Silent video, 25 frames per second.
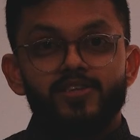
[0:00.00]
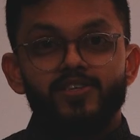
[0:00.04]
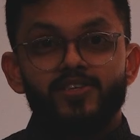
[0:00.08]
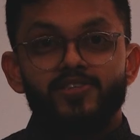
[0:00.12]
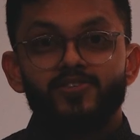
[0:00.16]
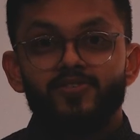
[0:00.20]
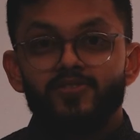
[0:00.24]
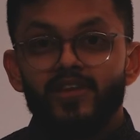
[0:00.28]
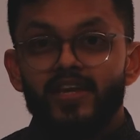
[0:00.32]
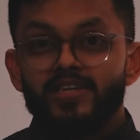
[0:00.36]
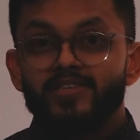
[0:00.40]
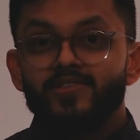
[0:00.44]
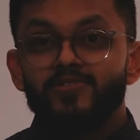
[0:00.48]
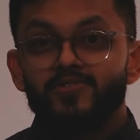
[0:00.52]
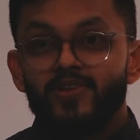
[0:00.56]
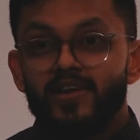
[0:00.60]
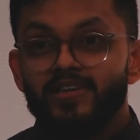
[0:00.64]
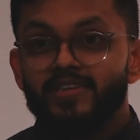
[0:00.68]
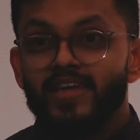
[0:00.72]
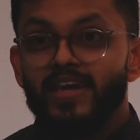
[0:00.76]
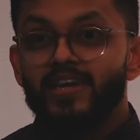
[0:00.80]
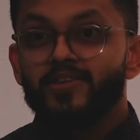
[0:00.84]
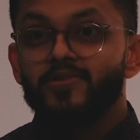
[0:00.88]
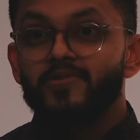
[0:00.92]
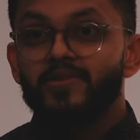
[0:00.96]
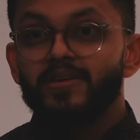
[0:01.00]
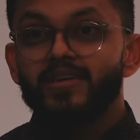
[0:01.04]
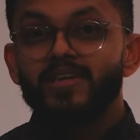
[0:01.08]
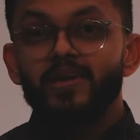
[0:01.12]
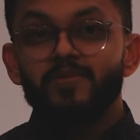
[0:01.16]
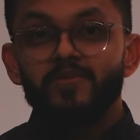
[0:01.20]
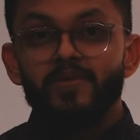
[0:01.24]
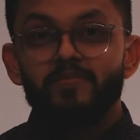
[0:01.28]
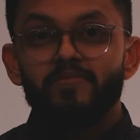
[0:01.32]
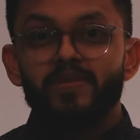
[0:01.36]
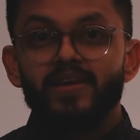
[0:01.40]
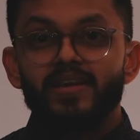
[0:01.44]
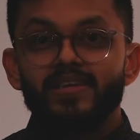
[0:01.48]
just to let you know, at Techno India,
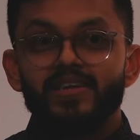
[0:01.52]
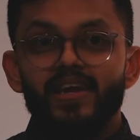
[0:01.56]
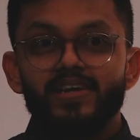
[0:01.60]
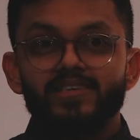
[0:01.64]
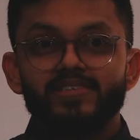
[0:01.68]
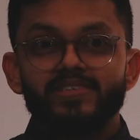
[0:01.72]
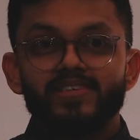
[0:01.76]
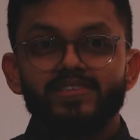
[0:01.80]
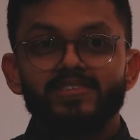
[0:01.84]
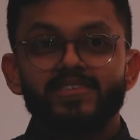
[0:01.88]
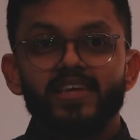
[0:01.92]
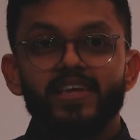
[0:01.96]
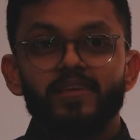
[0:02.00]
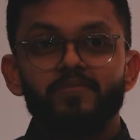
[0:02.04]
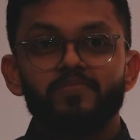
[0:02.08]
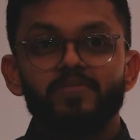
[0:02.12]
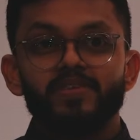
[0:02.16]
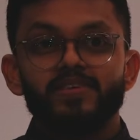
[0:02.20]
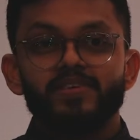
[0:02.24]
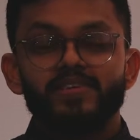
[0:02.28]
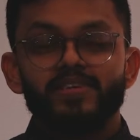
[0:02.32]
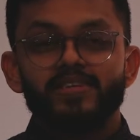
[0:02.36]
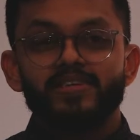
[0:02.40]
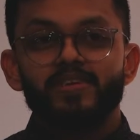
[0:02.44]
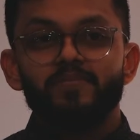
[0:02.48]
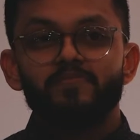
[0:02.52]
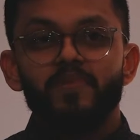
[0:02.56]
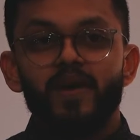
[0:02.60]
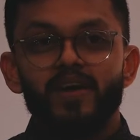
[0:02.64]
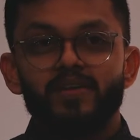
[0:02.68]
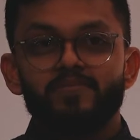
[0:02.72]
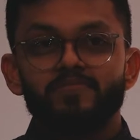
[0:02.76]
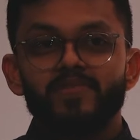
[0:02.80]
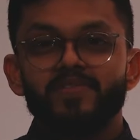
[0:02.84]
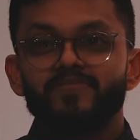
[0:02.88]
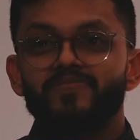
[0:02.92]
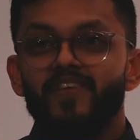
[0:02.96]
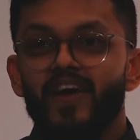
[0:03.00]
we built our sustainability
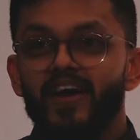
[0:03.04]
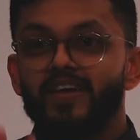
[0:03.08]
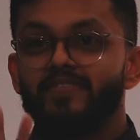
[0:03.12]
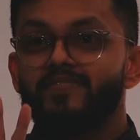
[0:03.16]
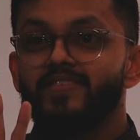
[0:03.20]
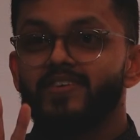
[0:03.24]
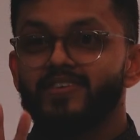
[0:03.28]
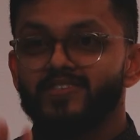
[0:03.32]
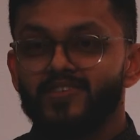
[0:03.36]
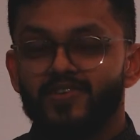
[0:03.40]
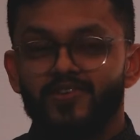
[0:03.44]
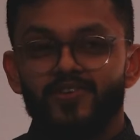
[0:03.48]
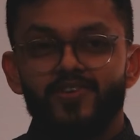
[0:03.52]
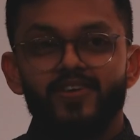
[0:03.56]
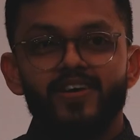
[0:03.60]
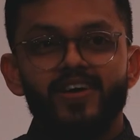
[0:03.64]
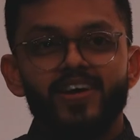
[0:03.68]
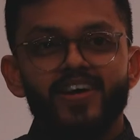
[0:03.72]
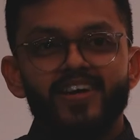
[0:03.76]
department 5 years ago.